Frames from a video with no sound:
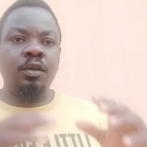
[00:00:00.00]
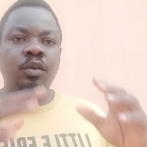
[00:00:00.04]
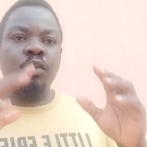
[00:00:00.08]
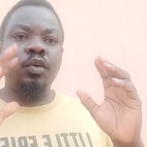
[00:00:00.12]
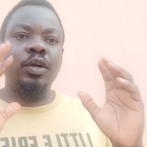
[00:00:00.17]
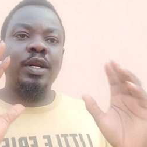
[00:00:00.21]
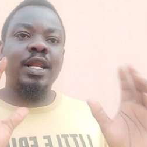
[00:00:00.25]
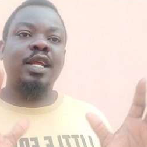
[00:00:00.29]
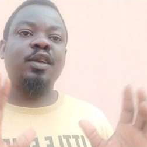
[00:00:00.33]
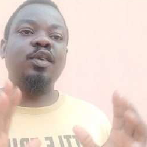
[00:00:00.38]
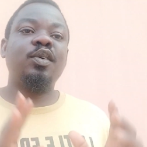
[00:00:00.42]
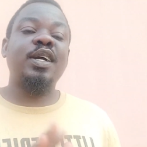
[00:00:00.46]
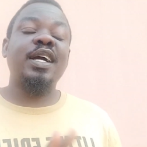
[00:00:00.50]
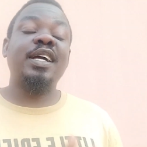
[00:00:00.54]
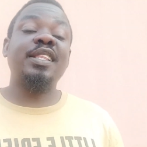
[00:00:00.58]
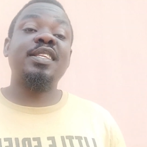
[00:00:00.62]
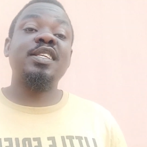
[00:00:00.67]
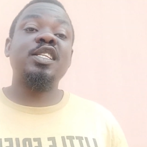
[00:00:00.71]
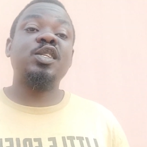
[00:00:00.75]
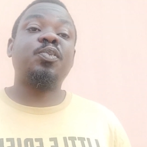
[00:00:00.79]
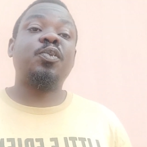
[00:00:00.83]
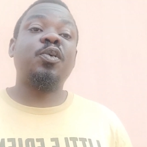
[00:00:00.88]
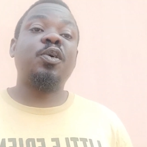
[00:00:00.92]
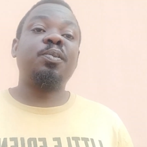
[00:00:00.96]
When I look at
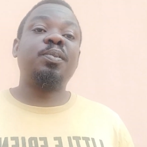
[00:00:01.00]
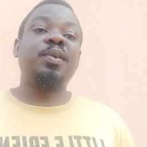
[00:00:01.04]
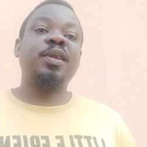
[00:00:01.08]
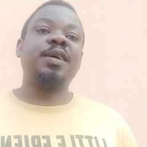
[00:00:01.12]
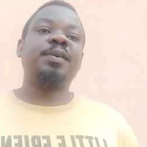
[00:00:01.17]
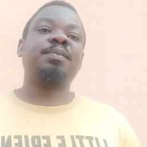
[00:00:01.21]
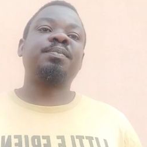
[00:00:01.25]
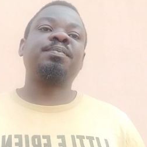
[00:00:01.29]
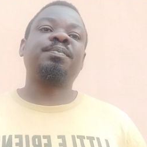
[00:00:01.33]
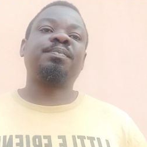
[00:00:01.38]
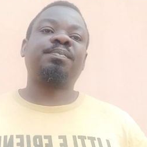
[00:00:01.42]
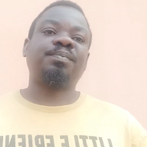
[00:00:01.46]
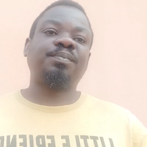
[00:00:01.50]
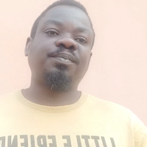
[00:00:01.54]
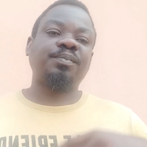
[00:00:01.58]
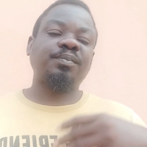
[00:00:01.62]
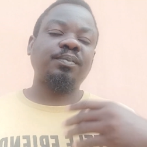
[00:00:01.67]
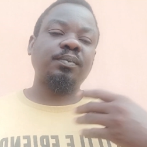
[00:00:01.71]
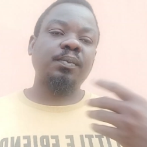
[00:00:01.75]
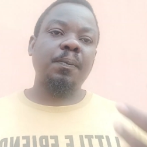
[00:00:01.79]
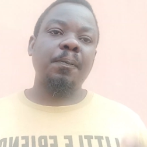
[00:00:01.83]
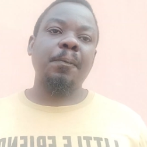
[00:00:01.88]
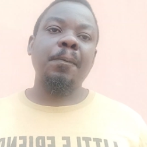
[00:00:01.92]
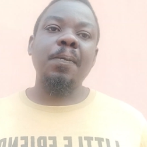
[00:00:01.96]
this problem,
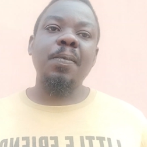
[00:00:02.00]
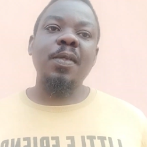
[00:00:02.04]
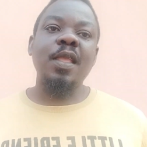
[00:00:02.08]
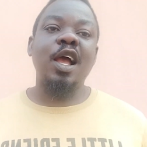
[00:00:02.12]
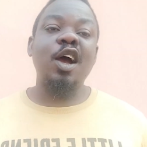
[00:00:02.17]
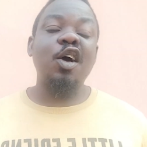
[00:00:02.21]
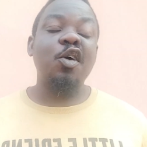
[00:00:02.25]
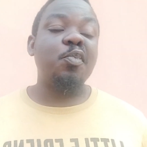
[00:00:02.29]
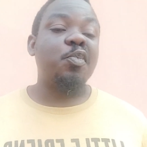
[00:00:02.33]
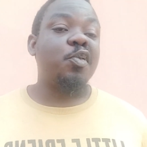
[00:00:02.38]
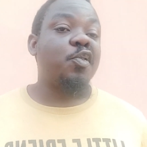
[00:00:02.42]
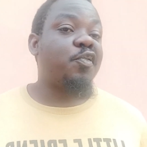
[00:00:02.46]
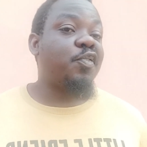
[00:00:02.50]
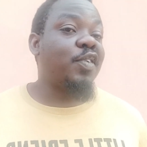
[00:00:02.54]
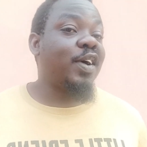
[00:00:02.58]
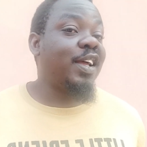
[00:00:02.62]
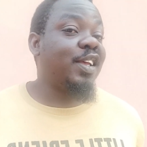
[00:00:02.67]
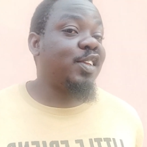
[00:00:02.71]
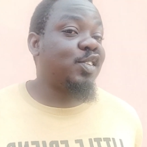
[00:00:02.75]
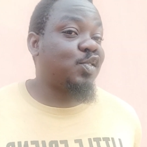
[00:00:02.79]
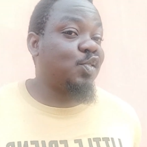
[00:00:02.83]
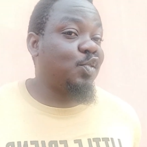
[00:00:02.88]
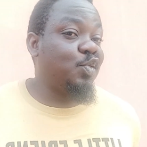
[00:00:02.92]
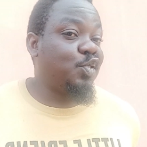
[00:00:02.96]
I'll
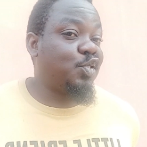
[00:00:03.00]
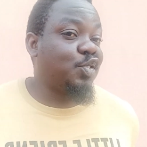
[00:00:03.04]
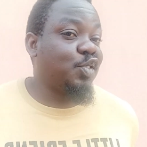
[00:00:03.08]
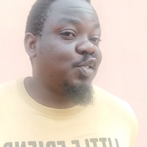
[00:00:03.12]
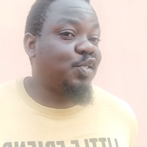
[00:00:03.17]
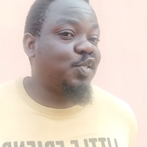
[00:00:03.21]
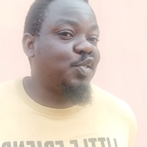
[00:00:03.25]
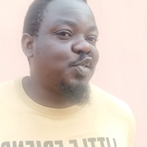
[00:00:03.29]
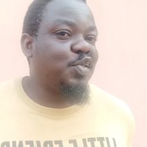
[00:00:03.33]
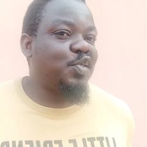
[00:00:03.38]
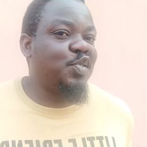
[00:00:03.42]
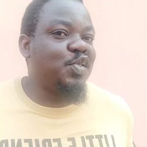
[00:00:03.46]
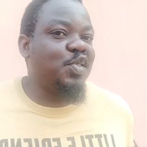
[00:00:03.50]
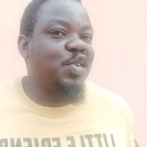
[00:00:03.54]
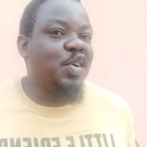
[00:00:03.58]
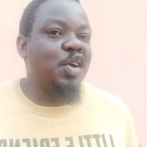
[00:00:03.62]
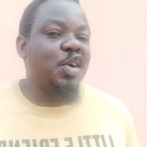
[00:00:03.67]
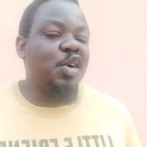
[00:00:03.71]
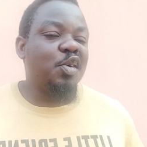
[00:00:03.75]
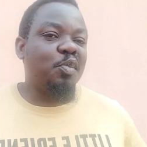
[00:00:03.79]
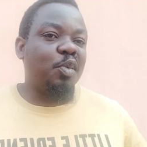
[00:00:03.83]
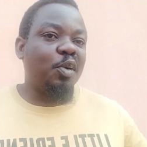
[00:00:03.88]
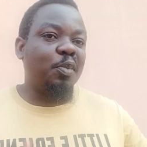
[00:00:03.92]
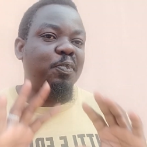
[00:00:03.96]
provide a solution to you.
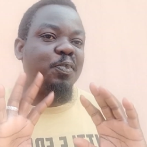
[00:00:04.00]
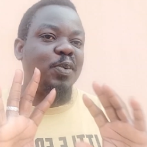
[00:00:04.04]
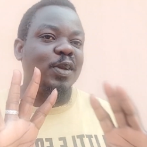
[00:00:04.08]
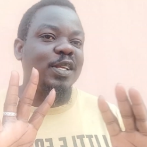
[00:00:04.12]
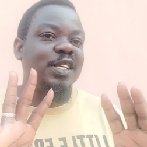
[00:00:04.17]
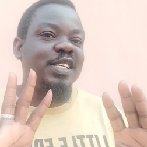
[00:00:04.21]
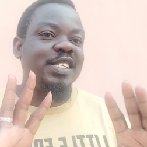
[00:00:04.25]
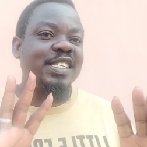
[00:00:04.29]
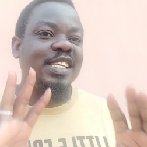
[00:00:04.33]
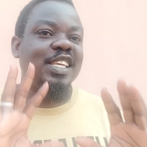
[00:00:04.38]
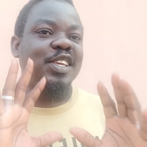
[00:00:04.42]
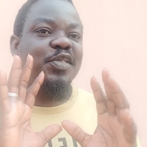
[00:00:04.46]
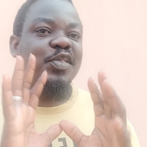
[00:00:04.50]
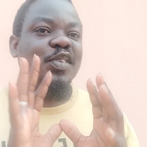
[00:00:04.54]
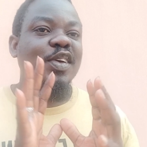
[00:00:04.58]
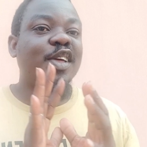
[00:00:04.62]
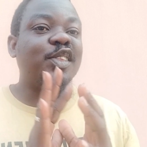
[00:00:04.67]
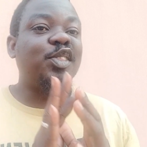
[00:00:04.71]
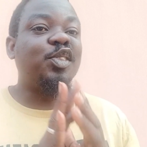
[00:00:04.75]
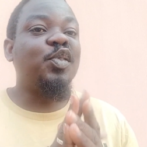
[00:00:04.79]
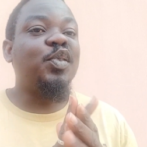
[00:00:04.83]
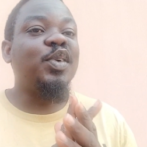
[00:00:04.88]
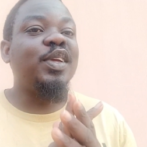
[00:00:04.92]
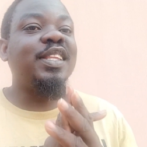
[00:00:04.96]
But please, if you are
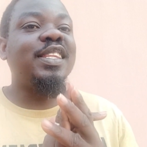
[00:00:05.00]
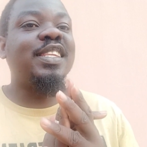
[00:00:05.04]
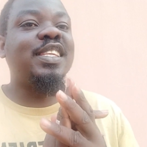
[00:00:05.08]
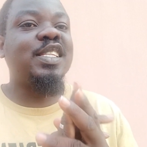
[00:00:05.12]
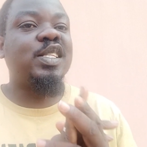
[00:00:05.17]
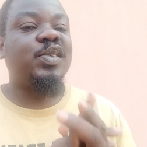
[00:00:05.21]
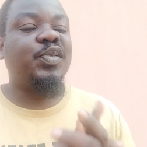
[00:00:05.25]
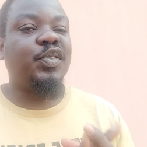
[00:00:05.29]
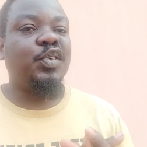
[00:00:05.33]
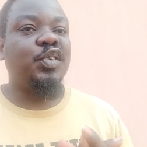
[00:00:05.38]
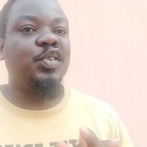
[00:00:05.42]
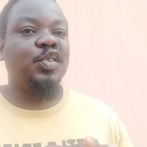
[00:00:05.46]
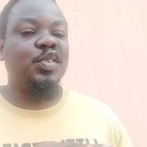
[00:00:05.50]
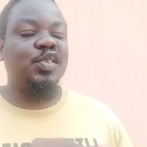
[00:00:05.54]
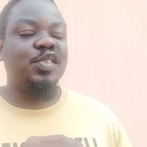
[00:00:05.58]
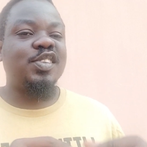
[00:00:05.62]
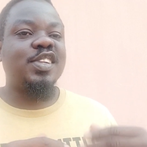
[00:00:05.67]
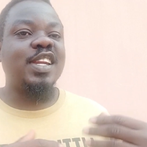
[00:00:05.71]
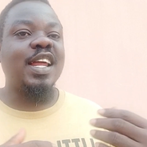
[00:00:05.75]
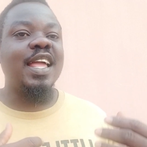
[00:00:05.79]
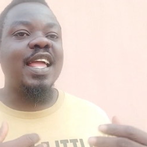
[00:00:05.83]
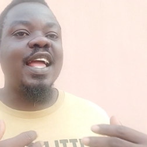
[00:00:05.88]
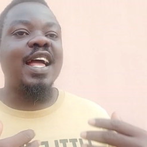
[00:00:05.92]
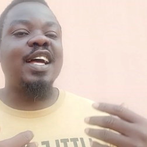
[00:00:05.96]
doing this video,
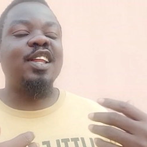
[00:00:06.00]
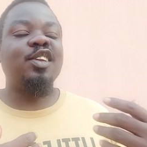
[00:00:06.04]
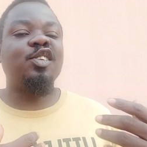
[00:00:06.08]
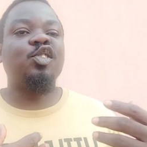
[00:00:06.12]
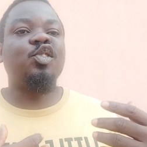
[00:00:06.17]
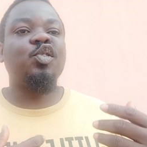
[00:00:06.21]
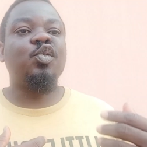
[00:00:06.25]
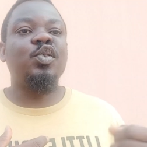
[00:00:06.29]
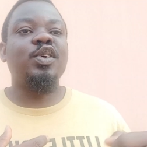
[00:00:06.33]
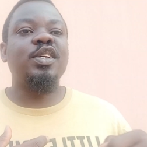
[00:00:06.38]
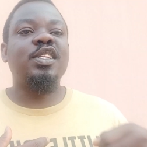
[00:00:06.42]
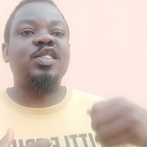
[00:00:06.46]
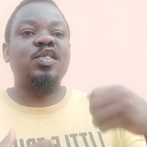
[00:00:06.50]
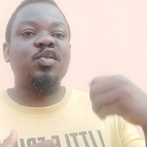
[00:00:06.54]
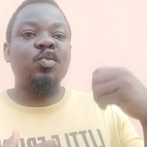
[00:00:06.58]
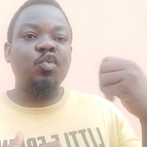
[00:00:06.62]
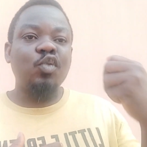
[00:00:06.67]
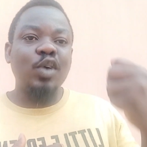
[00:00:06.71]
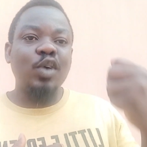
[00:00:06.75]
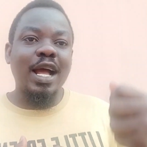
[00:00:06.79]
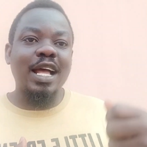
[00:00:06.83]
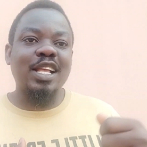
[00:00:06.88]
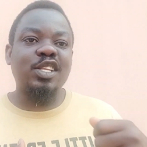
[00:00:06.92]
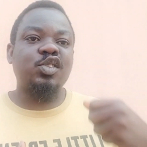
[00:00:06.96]
try and do it
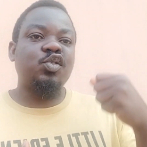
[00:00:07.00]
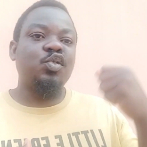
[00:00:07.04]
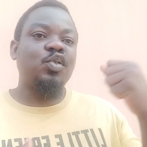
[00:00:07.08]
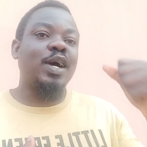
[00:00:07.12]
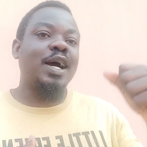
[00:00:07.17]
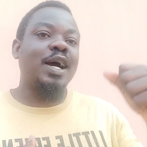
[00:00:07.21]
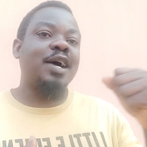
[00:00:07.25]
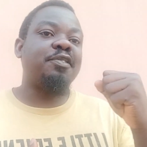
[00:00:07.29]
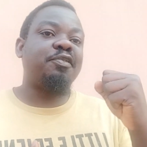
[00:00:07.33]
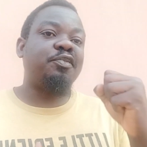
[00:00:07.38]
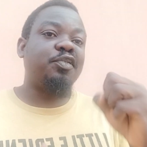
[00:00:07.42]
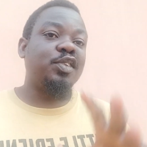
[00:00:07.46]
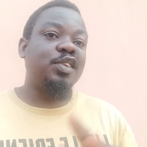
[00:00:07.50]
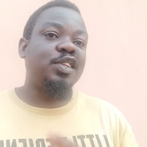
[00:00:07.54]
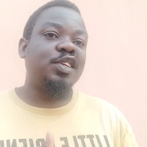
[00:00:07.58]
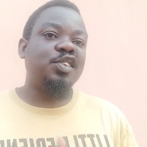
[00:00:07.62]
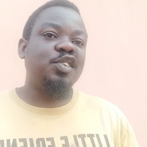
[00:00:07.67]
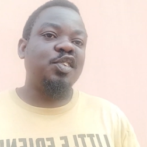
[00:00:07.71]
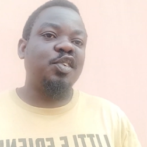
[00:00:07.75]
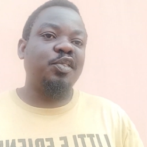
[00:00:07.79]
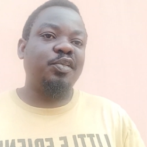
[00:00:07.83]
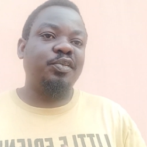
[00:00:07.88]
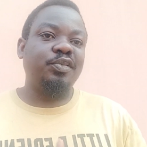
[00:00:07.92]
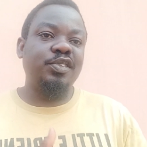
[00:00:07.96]
as you are feeding
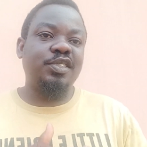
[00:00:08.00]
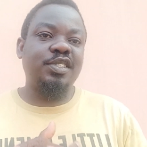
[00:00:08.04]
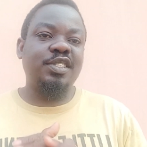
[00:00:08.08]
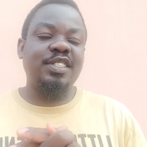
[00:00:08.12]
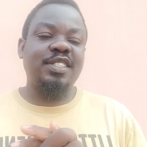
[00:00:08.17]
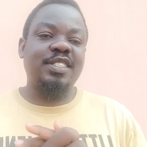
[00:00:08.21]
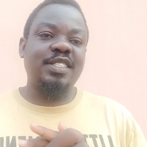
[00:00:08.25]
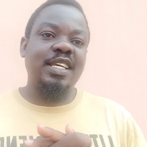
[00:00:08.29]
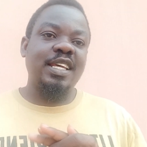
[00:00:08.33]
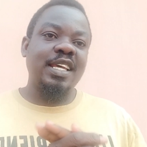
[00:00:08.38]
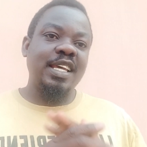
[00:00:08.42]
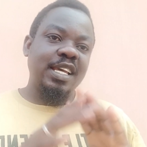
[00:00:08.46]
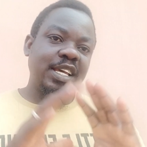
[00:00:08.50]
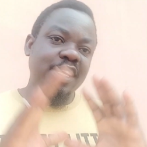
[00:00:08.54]
your fishes.